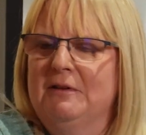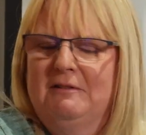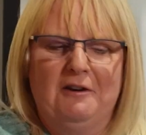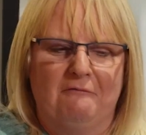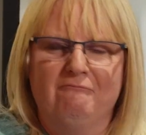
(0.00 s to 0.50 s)

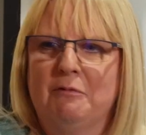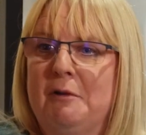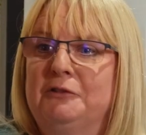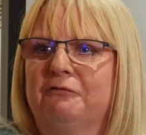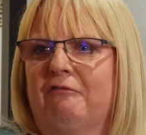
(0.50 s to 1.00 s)
the
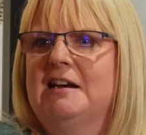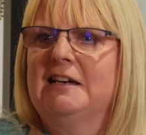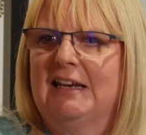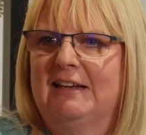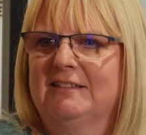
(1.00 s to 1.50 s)
most
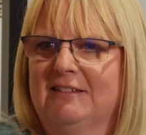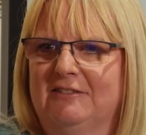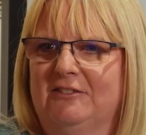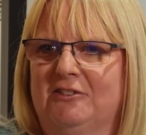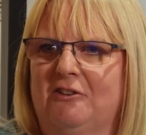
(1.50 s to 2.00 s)

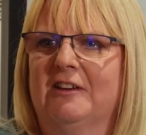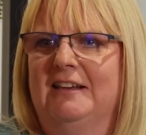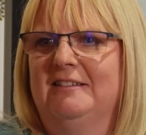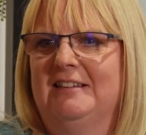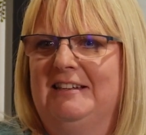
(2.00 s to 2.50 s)
friendliest dog
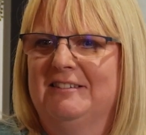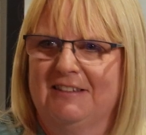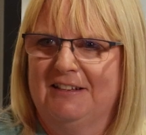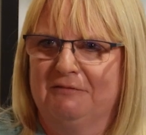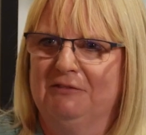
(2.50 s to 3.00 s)

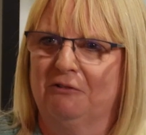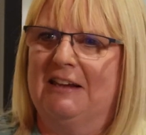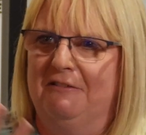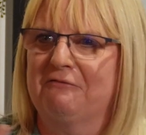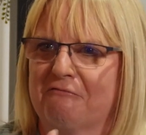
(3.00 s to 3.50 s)
into this
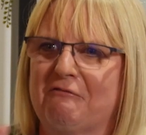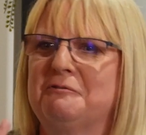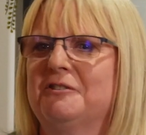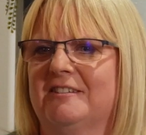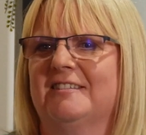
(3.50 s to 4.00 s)
looking
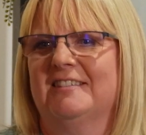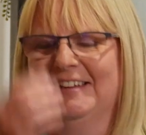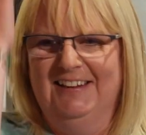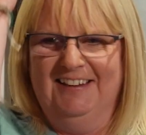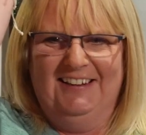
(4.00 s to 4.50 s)

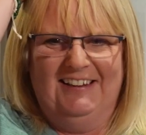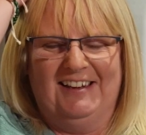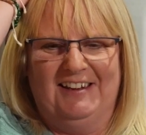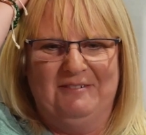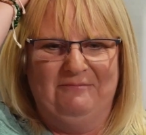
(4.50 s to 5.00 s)
ferocious.
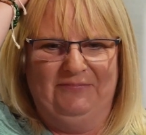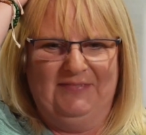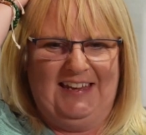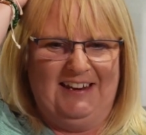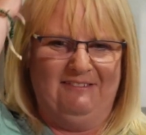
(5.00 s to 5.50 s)

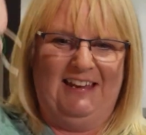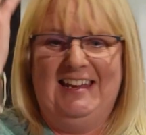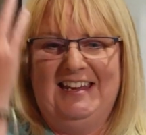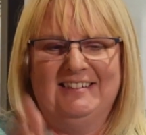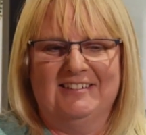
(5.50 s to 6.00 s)

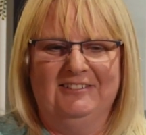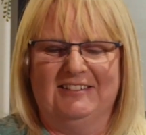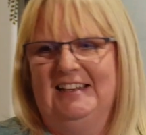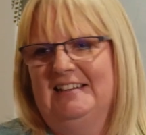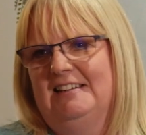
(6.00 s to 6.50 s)
It's
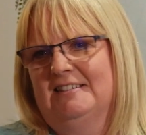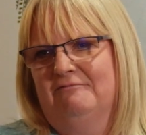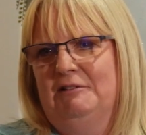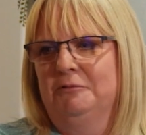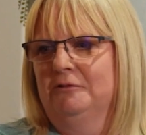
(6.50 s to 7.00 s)
good.
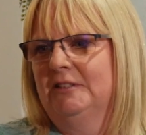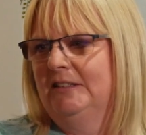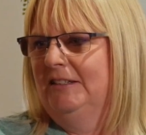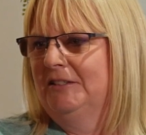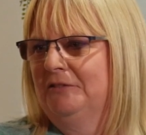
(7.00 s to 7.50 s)
It's
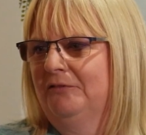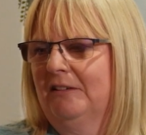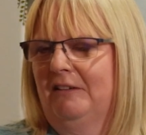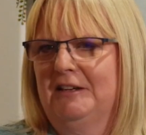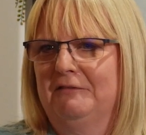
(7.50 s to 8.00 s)
rewarding. You do
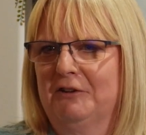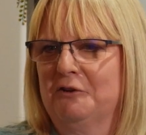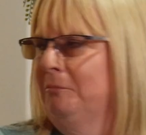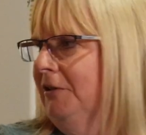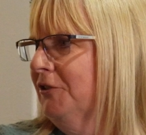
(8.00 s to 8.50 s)
feel like you've
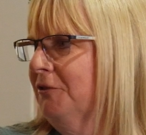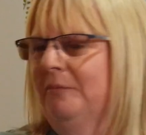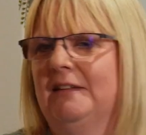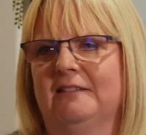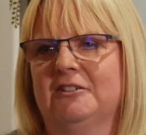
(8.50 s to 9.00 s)
accomplished
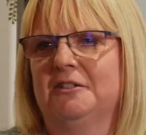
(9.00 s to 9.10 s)
something on